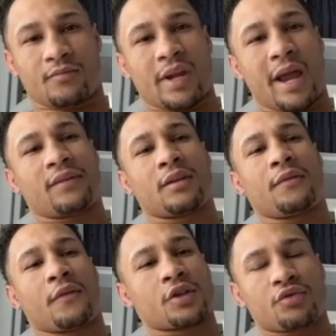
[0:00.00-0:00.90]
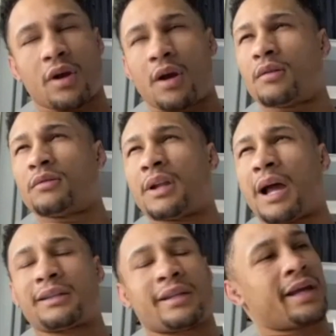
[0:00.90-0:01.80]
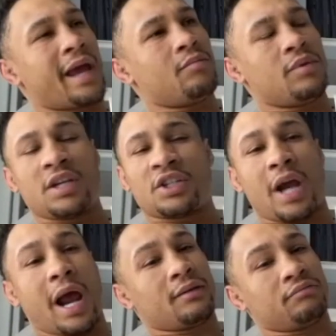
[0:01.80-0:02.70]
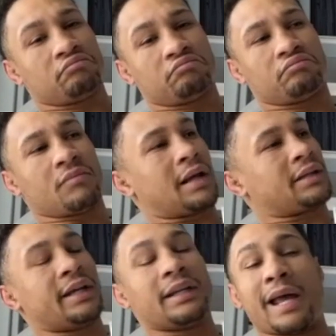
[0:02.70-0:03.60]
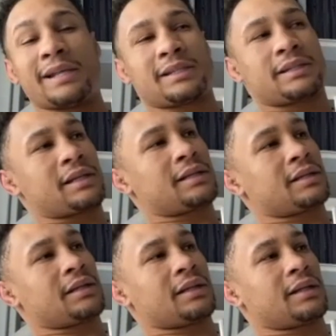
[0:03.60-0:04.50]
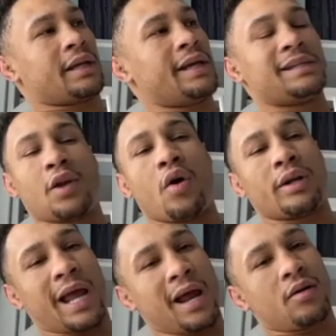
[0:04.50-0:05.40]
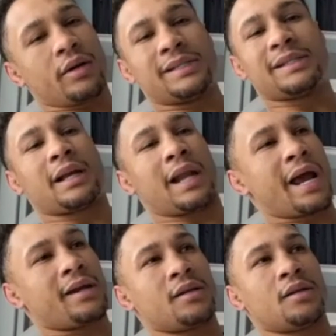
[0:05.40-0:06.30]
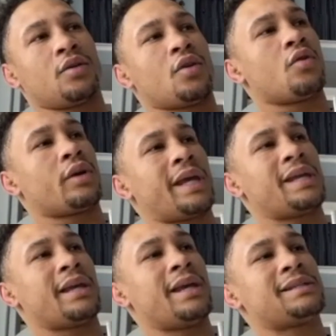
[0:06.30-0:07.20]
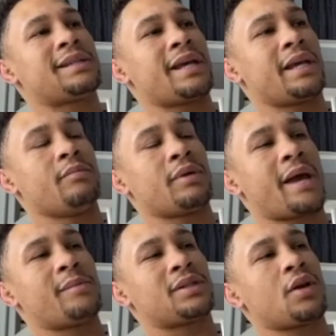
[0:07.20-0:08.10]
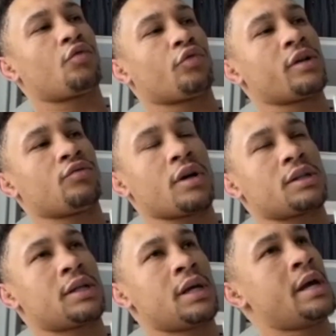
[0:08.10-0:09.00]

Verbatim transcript: After the first round, I think A B is shot. I think as he's going down, he's declining. You know, he he said he blames it on ring rust.